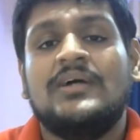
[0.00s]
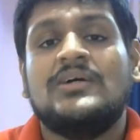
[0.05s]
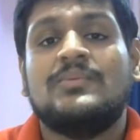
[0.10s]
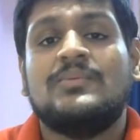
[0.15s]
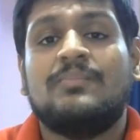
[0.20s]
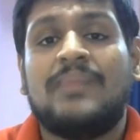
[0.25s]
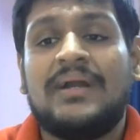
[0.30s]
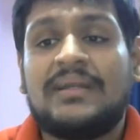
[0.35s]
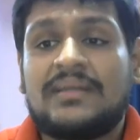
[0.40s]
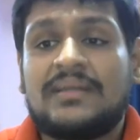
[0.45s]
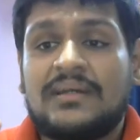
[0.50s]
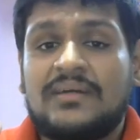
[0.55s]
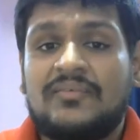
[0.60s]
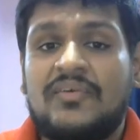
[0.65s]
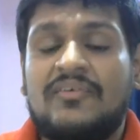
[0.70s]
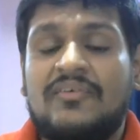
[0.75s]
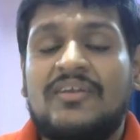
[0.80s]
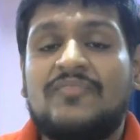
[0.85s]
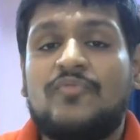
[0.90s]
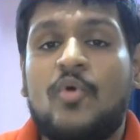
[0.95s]
But we
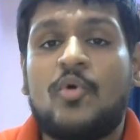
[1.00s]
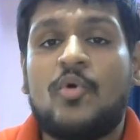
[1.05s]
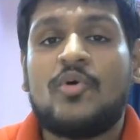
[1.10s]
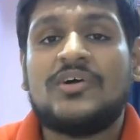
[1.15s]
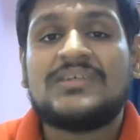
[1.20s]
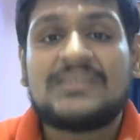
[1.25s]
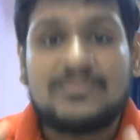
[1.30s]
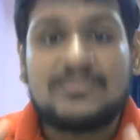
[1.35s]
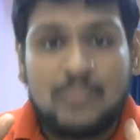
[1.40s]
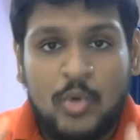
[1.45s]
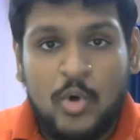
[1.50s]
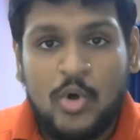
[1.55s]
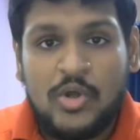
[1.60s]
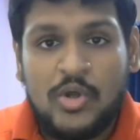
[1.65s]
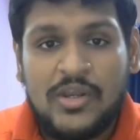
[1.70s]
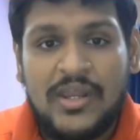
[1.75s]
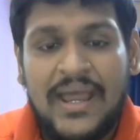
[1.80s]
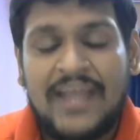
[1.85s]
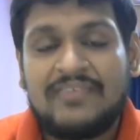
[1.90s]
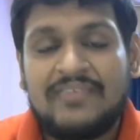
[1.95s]
will focus
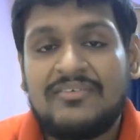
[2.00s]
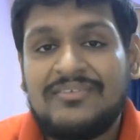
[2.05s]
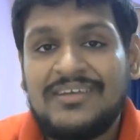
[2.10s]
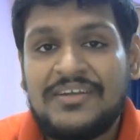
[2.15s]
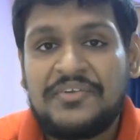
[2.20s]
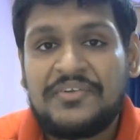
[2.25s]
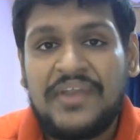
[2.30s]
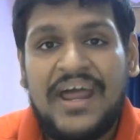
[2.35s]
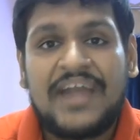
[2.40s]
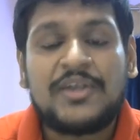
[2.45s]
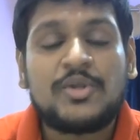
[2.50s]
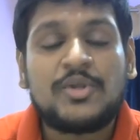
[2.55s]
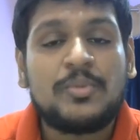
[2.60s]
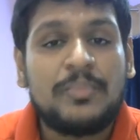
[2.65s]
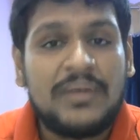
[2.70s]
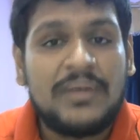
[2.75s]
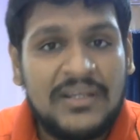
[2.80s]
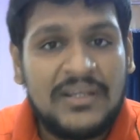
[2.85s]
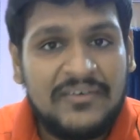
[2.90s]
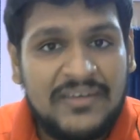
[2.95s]
more and we will try to
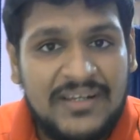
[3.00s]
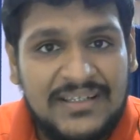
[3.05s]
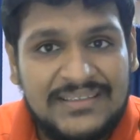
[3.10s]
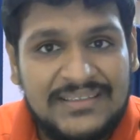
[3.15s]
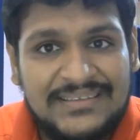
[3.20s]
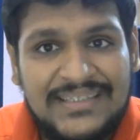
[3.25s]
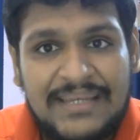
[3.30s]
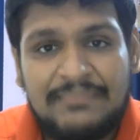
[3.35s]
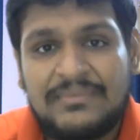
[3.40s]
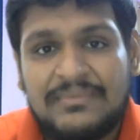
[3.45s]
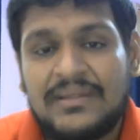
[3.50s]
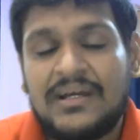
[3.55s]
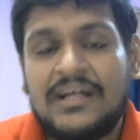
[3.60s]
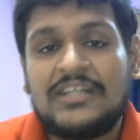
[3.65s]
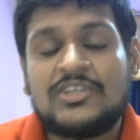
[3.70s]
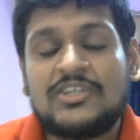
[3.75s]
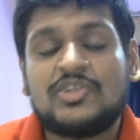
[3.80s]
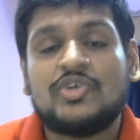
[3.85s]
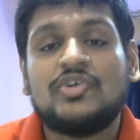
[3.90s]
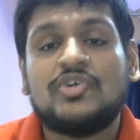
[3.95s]
build our concept
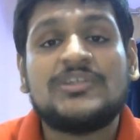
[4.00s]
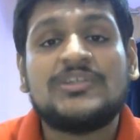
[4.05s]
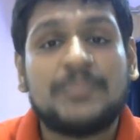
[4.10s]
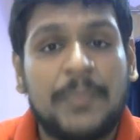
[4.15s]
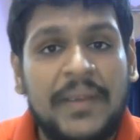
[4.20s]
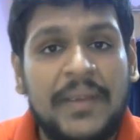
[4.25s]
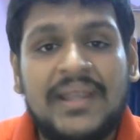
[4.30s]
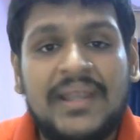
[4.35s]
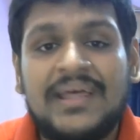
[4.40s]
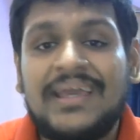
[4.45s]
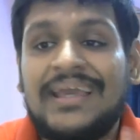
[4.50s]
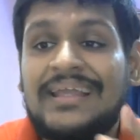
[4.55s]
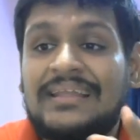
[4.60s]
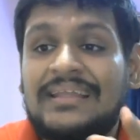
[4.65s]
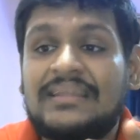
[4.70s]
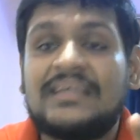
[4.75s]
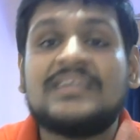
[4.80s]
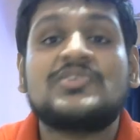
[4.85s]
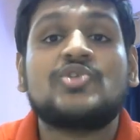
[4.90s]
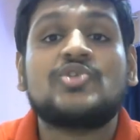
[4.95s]
also speed in
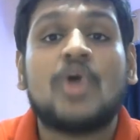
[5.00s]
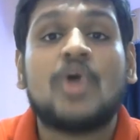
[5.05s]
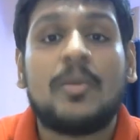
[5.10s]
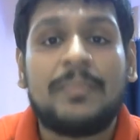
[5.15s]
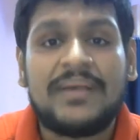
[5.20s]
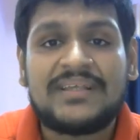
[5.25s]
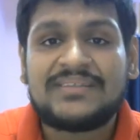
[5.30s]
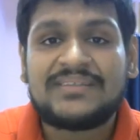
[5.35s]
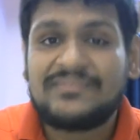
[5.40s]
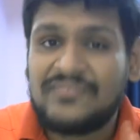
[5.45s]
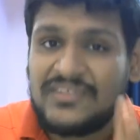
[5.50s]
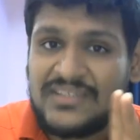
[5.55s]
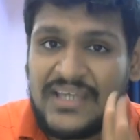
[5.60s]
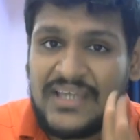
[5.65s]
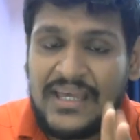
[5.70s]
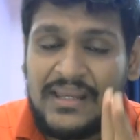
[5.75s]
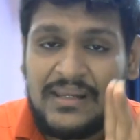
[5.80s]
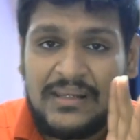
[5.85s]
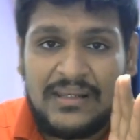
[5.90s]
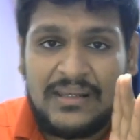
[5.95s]
these topics which I
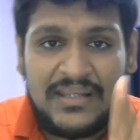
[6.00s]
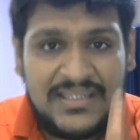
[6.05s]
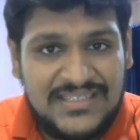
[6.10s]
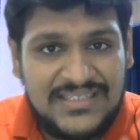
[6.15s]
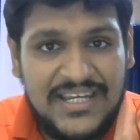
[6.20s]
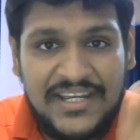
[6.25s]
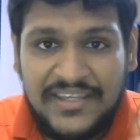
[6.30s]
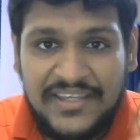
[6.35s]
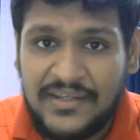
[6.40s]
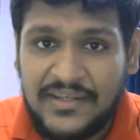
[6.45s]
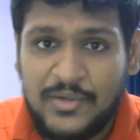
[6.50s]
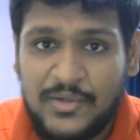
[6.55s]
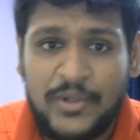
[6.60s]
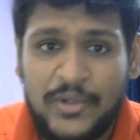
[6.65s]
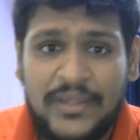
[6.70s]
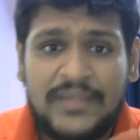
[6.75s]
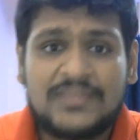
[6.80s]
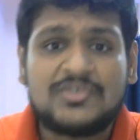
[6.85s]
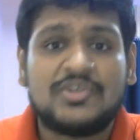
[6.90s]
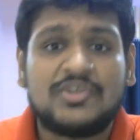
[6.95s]
listed here,
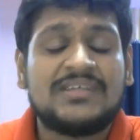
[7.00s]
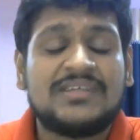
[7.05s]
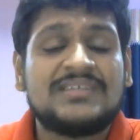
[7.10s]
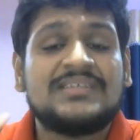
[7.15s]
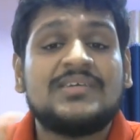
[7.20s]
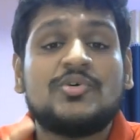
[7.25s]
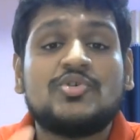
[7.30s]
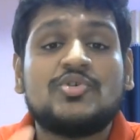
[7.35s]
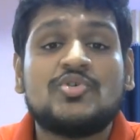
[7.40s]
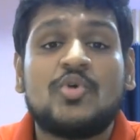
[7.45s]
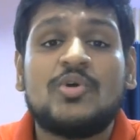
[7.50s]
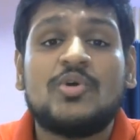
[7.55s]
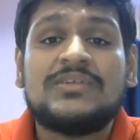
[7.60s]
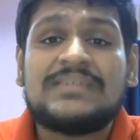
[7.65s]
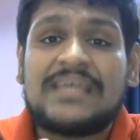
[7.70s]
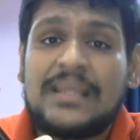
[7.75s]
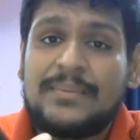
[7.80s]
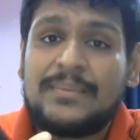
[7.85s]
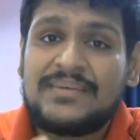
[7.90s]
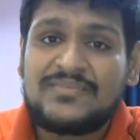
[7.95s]
okay. So this is the whole
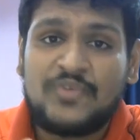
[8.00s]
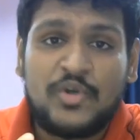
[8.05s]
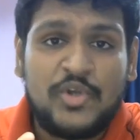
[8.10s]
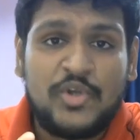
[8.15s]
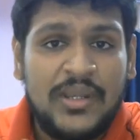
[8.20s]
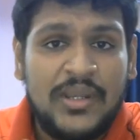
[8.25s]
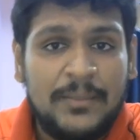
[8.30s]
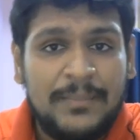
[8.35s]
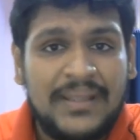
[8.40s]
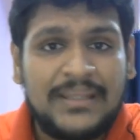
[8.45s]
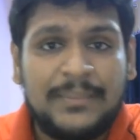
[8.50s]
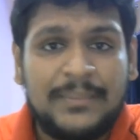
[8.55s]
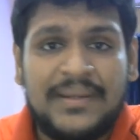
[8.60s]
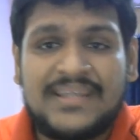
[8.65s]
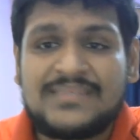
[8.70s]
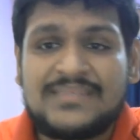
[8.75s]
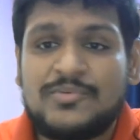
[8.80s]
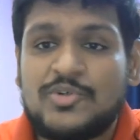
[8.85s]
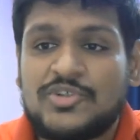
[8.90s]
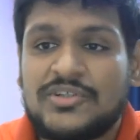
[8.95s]
syllabus for your
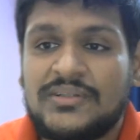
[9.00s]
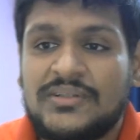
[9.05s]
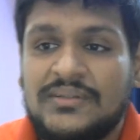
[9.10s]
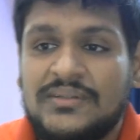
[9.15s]
mathematics portion,